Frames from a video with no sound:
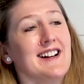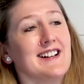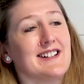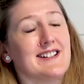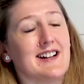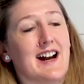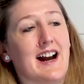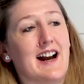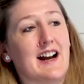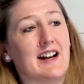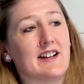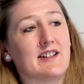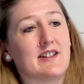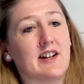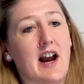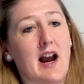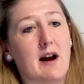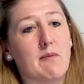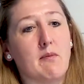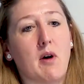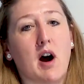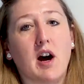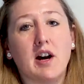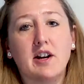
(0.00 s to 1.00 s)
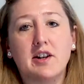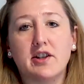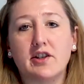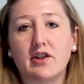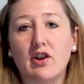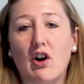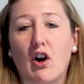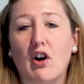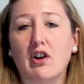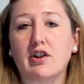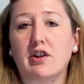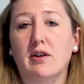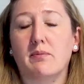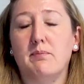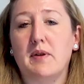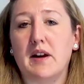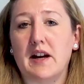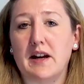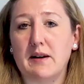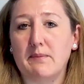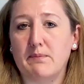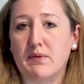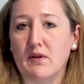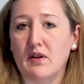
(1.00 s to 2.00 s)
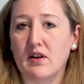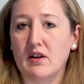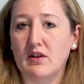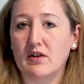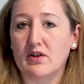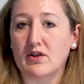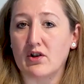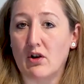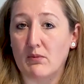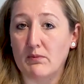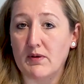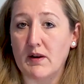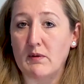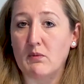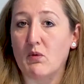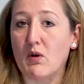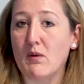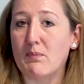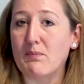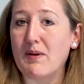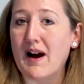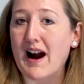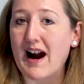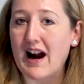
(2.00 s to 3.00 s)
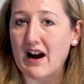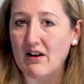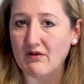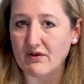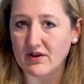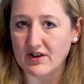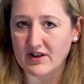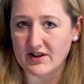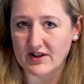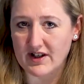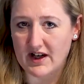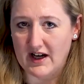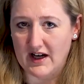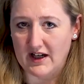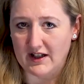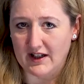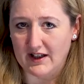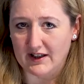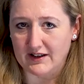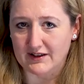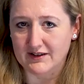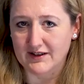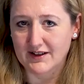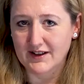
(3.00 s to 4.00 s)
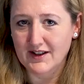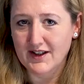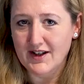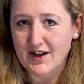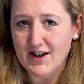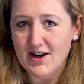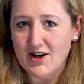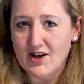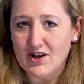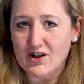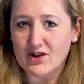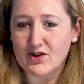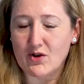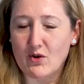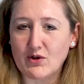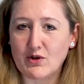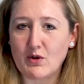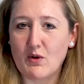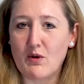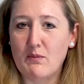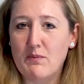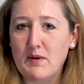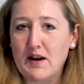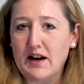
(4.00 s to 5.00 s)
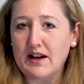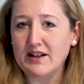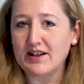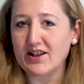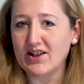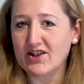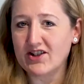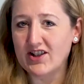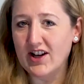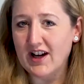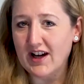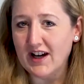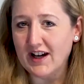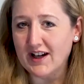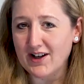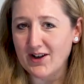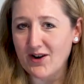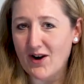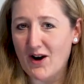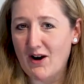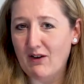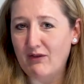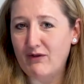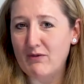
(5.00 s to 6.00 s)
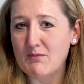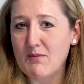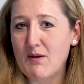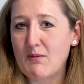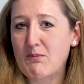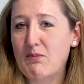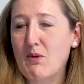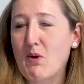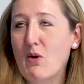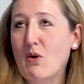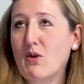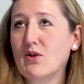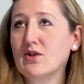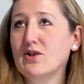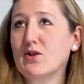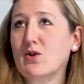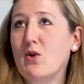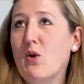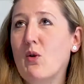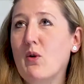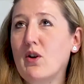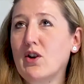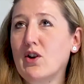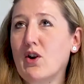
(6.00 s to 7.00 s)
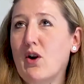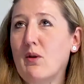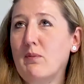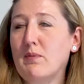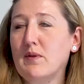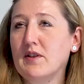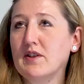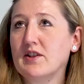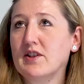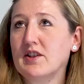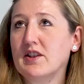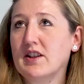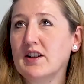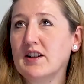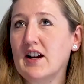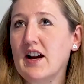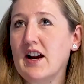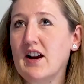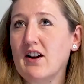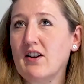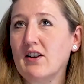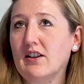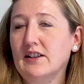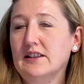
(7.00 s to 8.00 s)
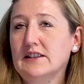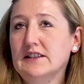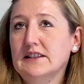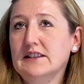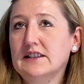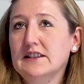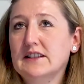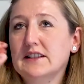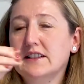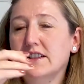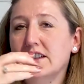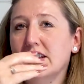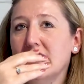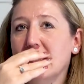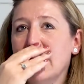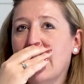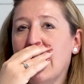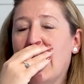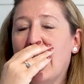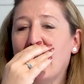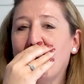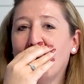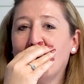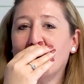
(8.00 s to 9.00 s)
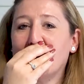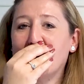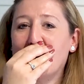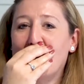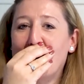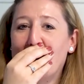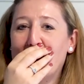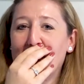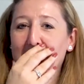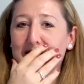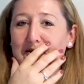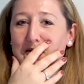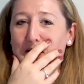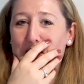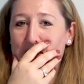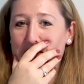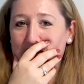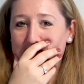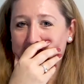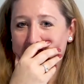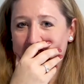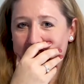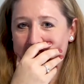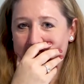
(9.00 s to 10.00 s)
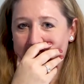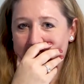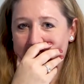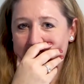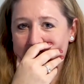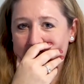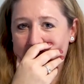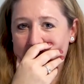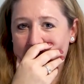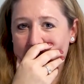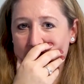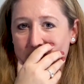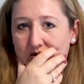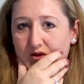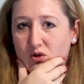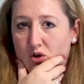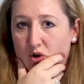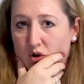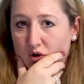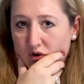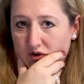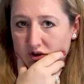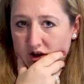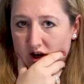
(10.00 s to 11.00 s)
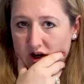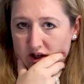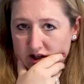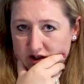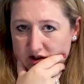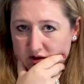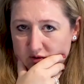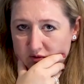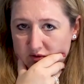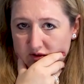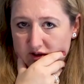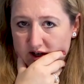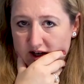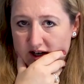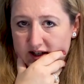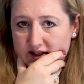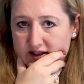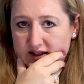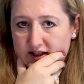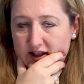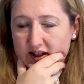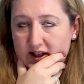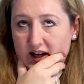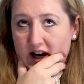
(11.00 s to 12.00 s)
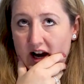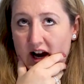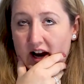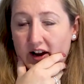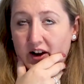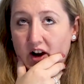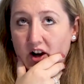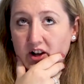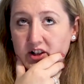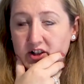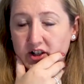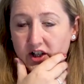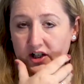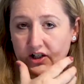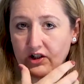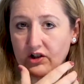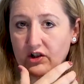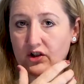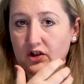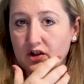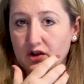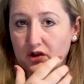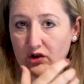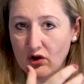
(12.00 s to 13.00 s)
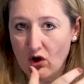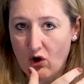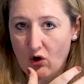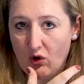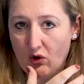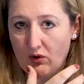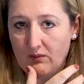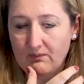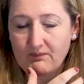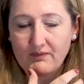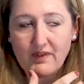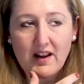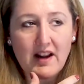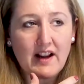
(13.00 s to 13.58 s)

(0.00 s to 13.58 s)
That I saw that some people were parasailing. So they were basically taking off from a boat, going up into the air. And I thought, okay, could I do that? And I didn't know.